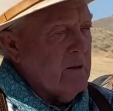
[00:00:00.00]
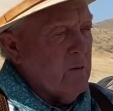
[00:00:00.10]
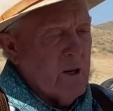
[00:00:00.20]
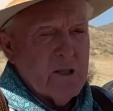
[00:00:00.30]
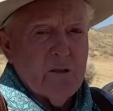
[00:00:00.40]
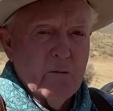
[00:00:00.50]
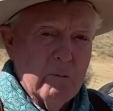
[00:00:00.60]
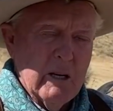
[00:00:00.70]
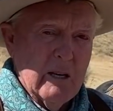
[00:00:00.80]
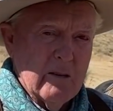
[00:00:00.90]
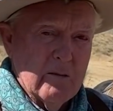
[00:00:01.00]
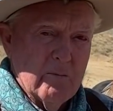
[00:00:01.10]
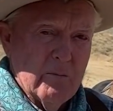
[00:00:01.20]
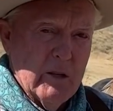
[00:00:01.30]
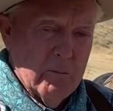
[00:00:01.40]
Western bit,
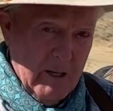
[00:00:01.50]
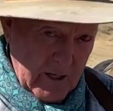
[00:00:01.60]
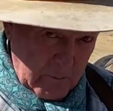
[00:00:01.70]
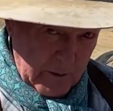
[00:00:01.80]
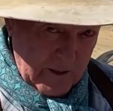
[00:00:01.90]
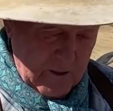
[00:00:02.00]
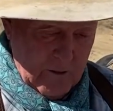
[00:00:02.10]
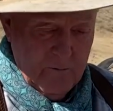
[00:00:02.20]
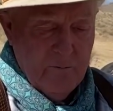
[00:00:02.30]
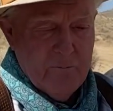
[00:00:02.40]
in my opinion,